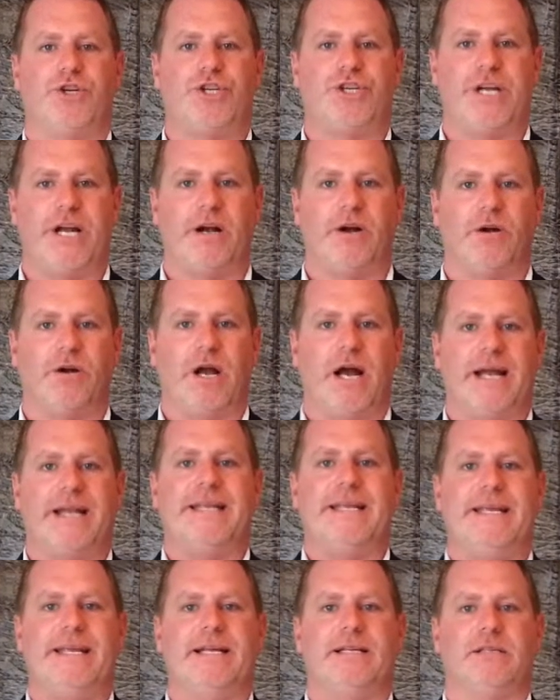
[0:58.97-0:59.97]
share
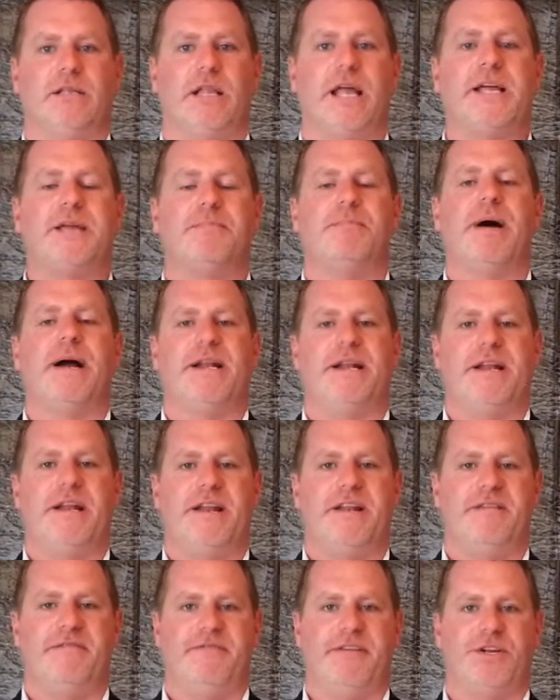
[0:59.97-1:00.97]
ideas, like minded
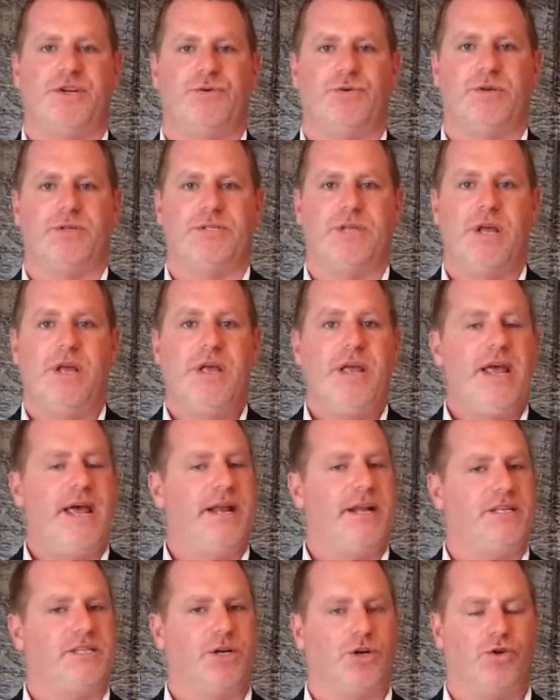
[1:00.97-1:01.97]
individuals,
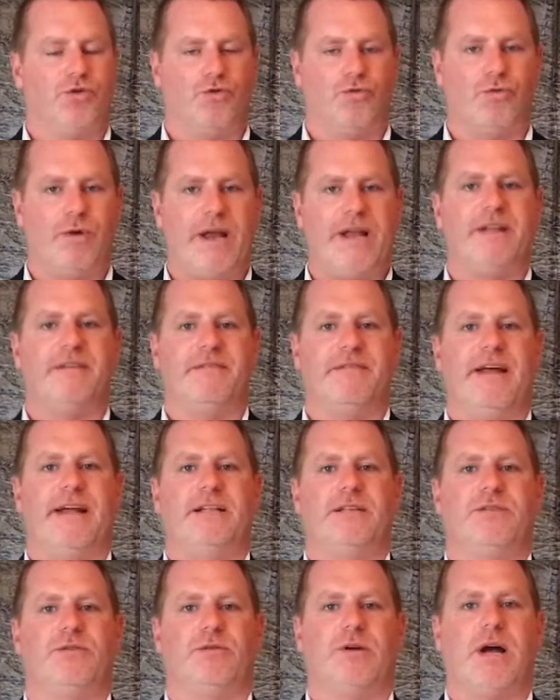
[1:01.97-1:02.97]
and it's a great
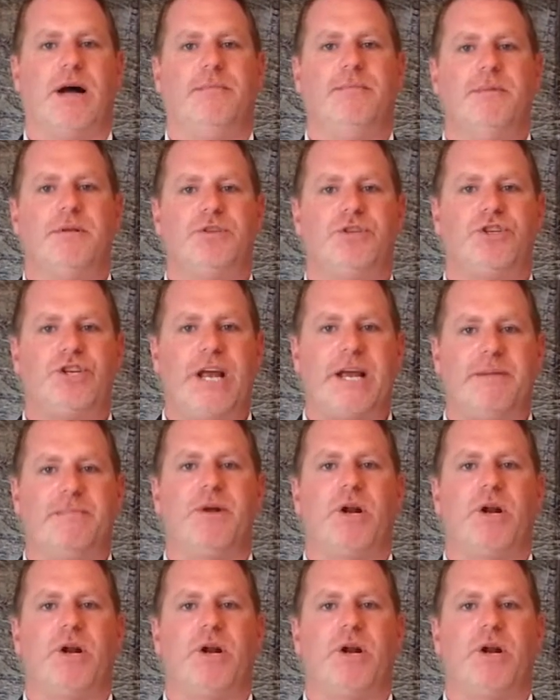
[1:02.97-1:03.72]
event. So come Shank